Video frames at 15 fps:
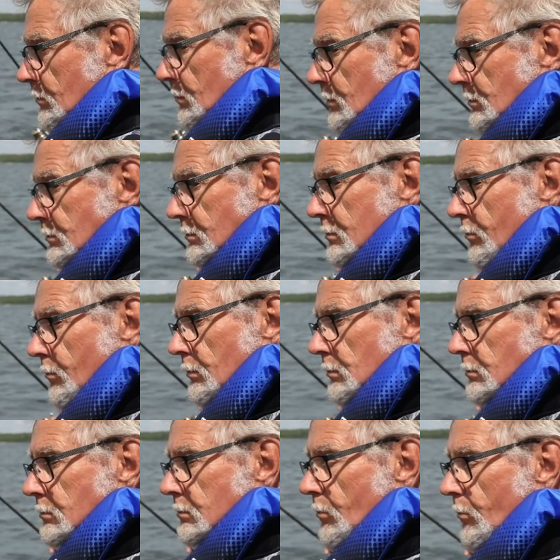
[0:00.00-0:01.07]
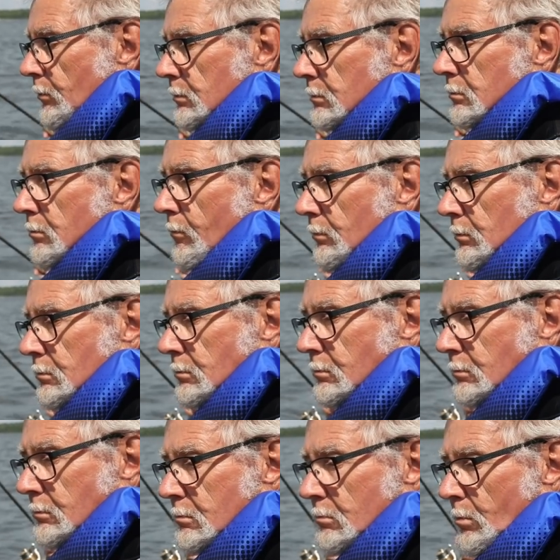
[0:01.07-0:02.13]
on your fishing
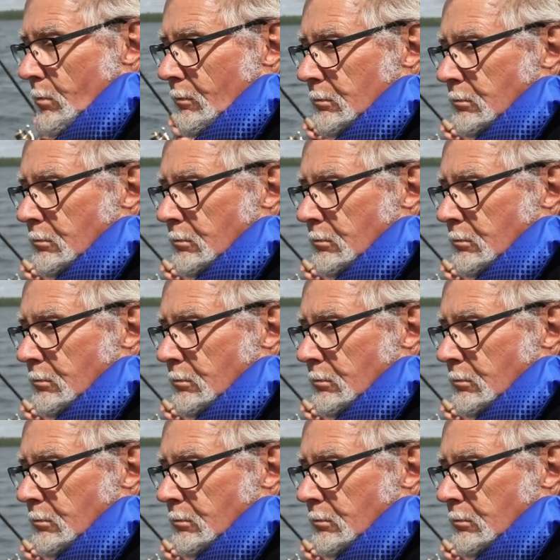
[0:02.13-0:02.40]
guide today?